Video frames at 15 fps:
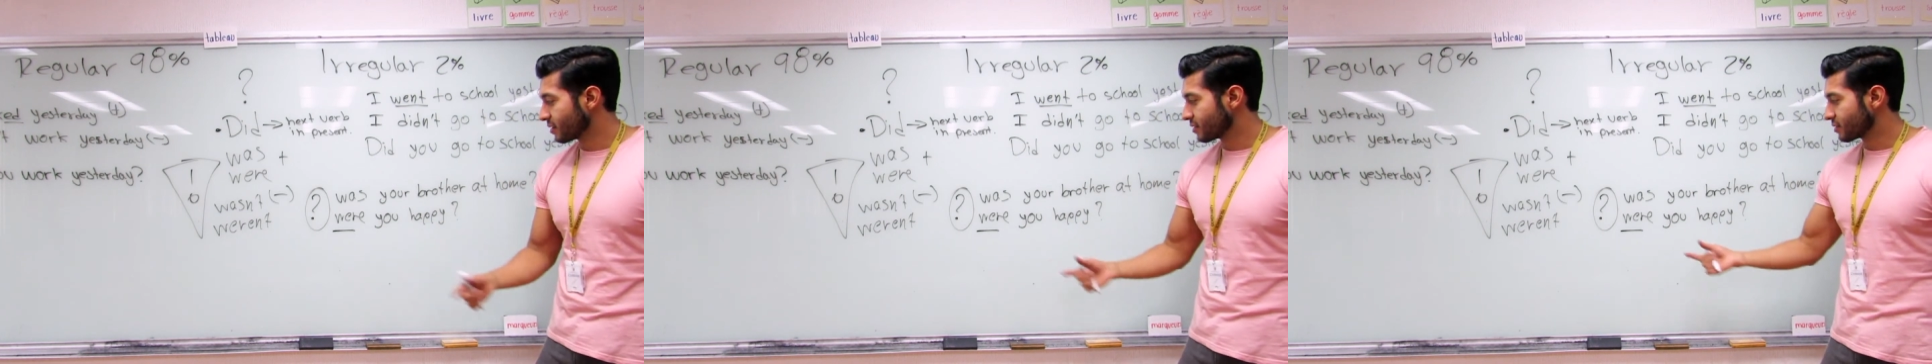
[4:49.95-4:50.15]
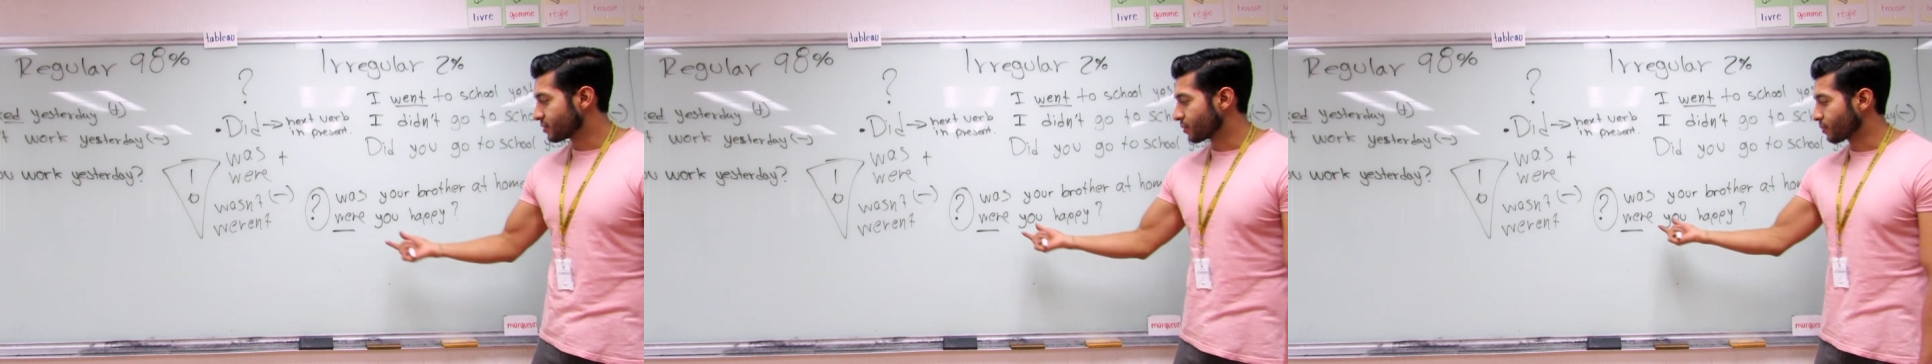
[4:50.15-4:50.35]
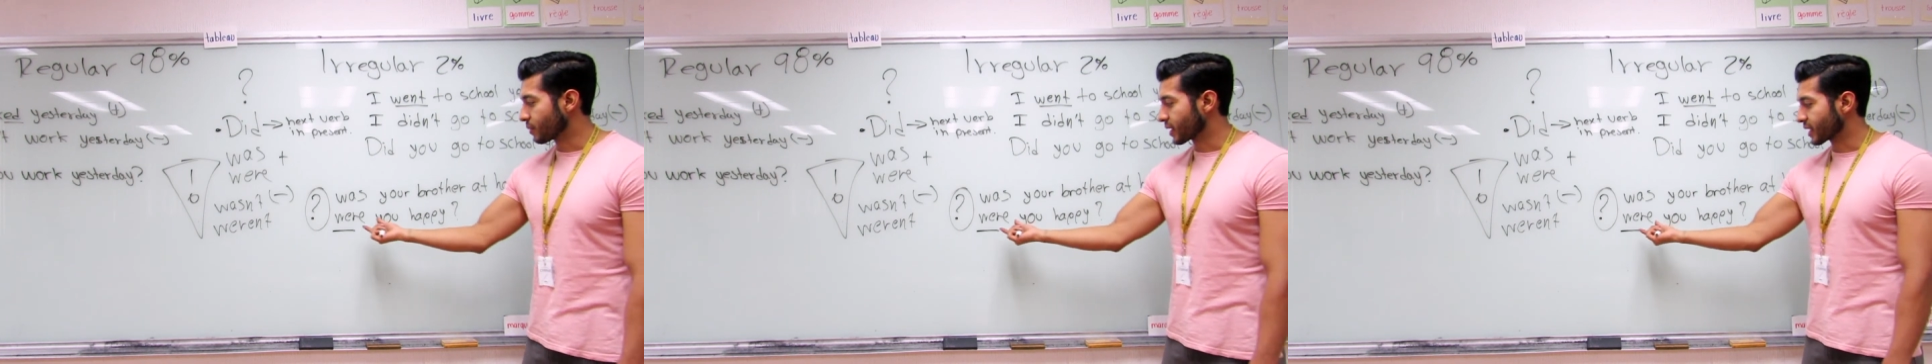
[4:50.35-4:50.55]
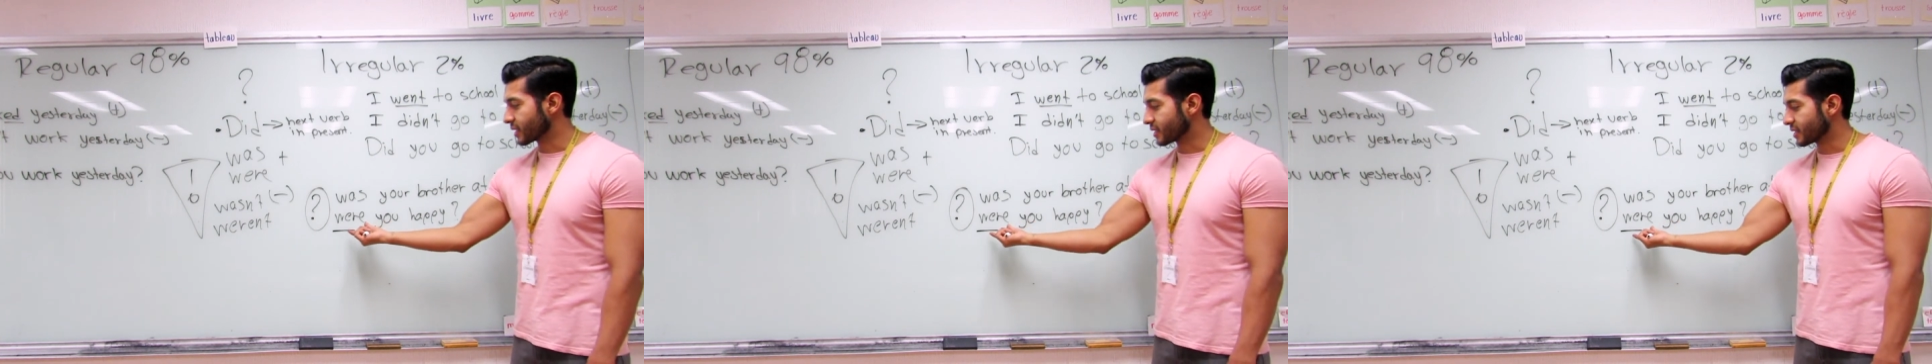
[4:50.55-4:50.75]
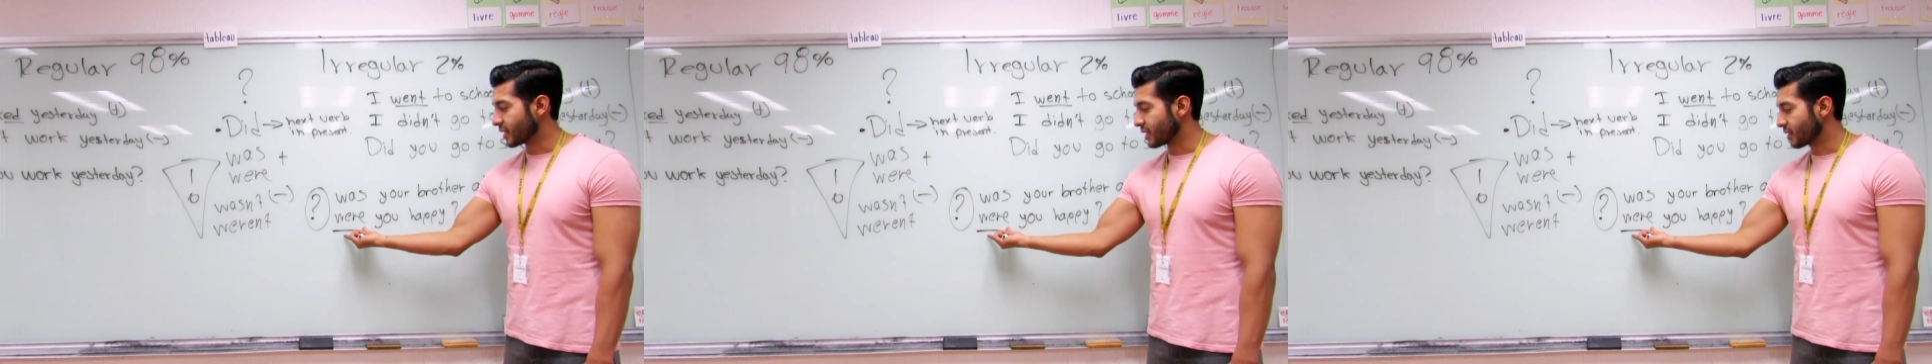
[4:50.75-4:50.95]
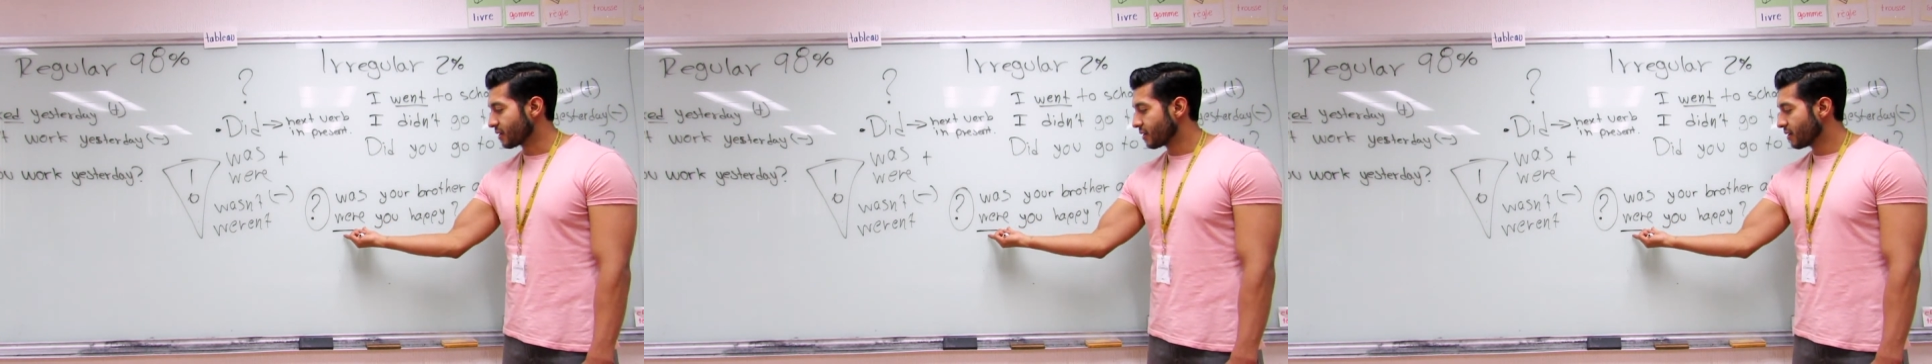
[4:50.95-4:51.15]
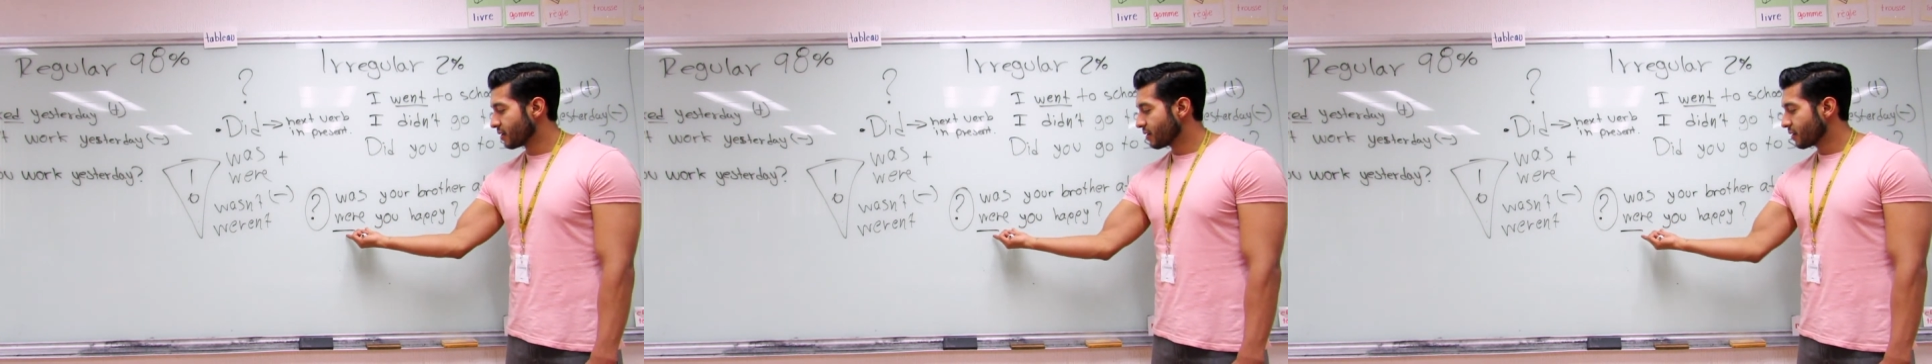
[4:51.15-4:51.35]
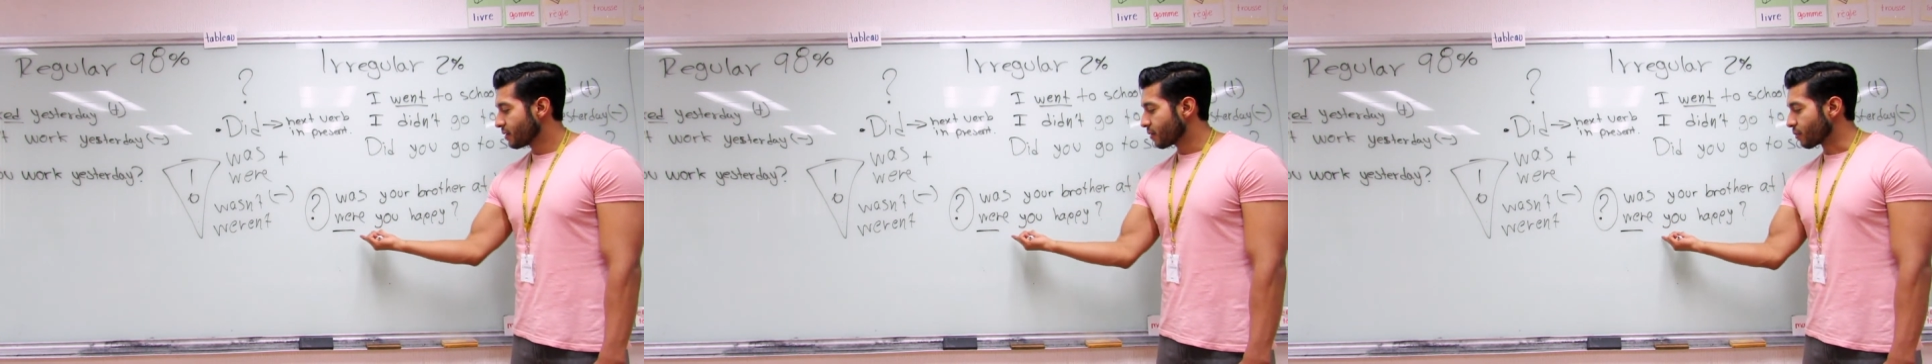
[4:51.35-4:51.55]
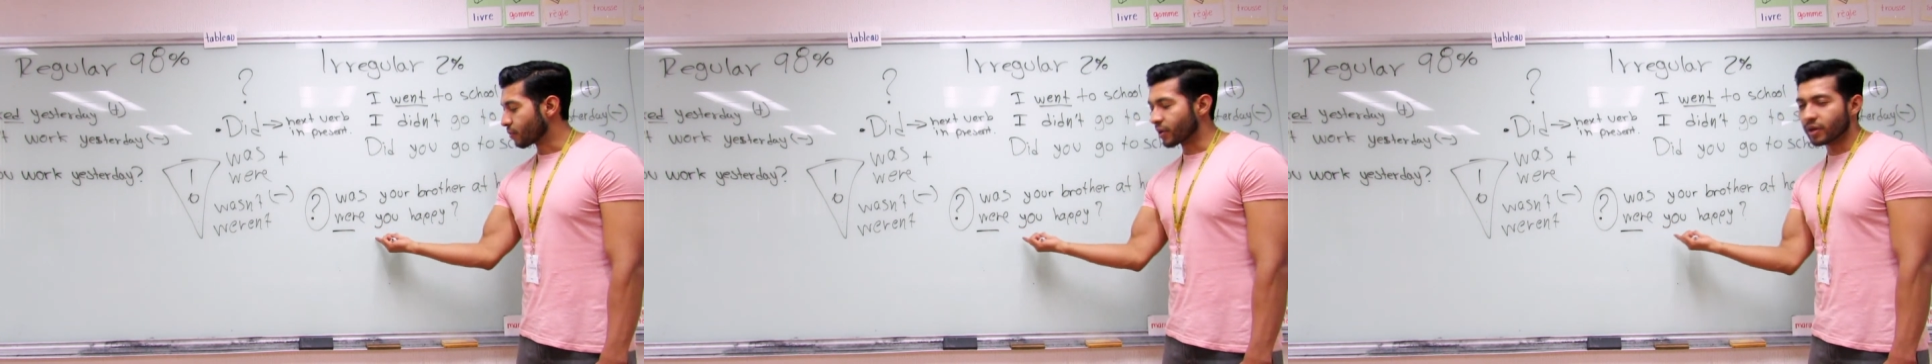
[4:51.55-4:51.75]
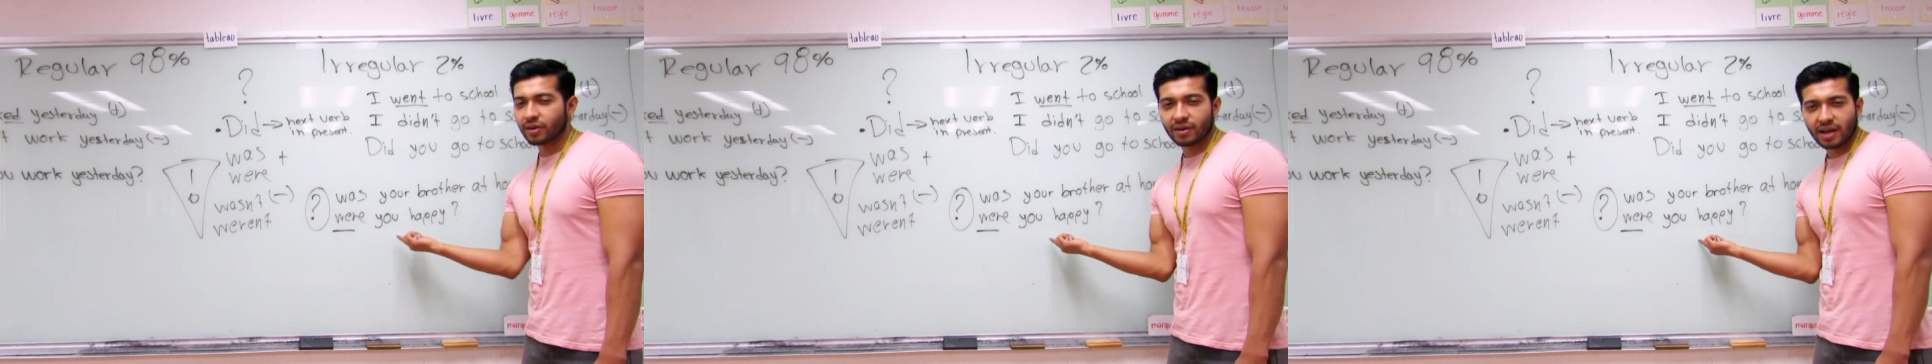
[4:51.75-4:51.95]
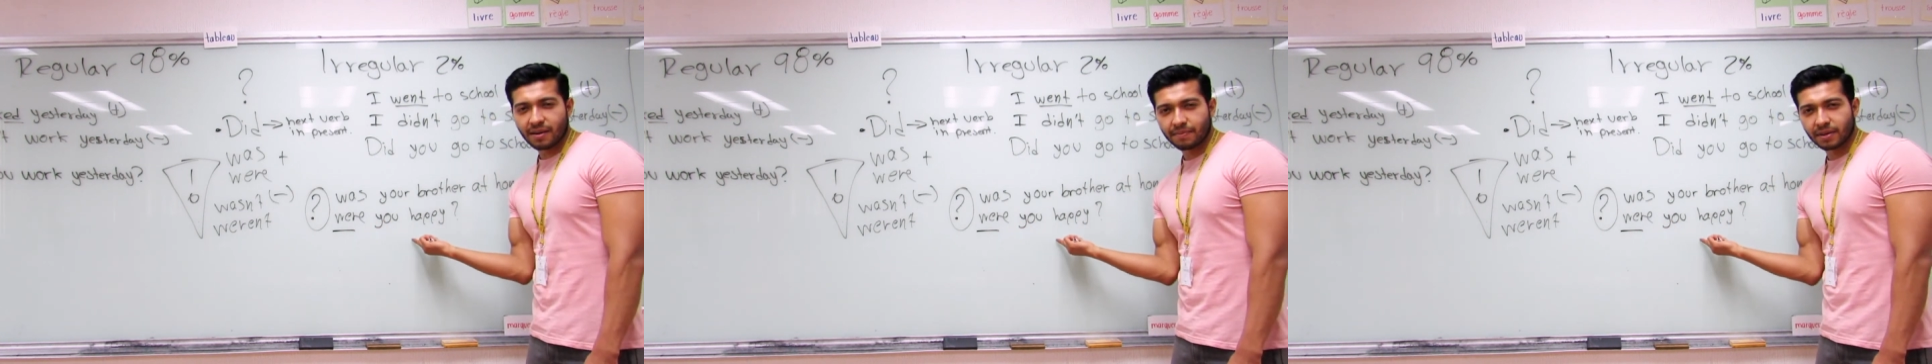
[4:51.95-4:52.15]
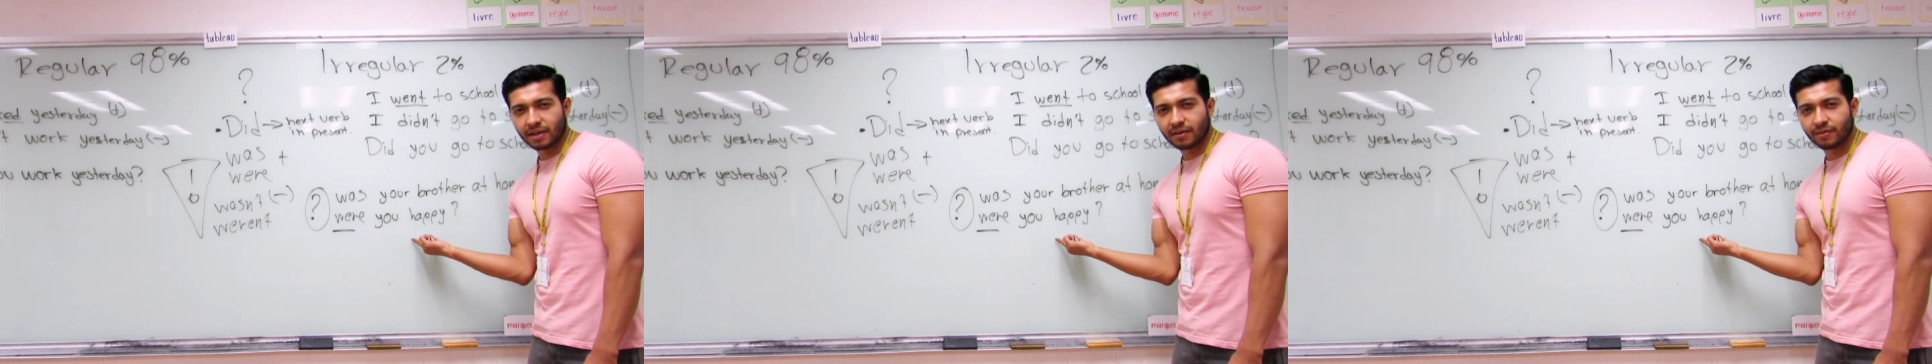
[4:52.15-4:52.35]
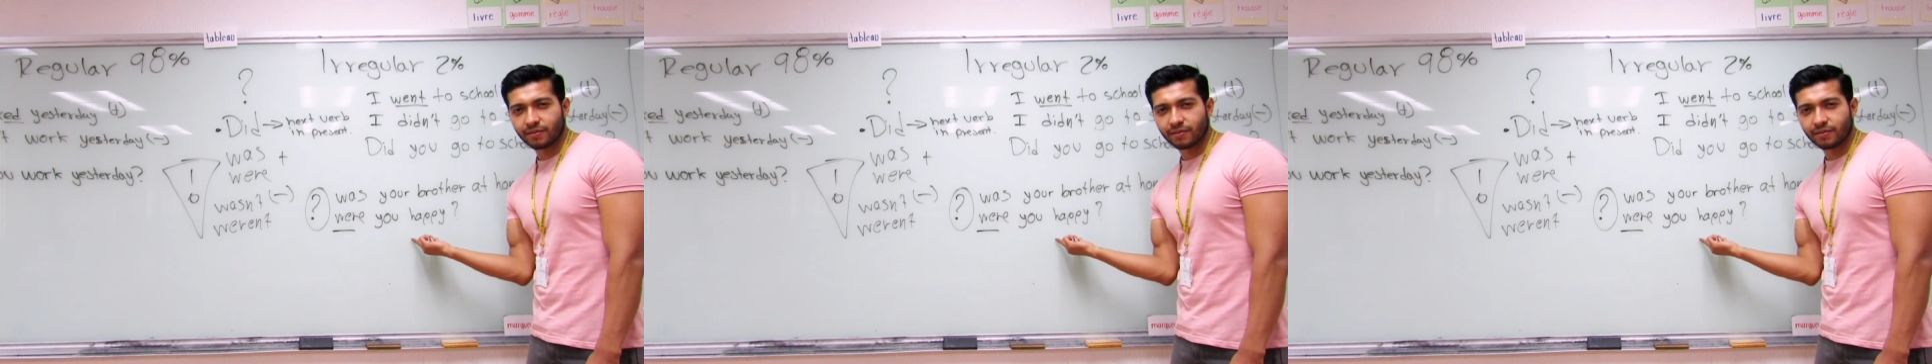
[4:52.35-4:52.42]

So we can say, were you happy?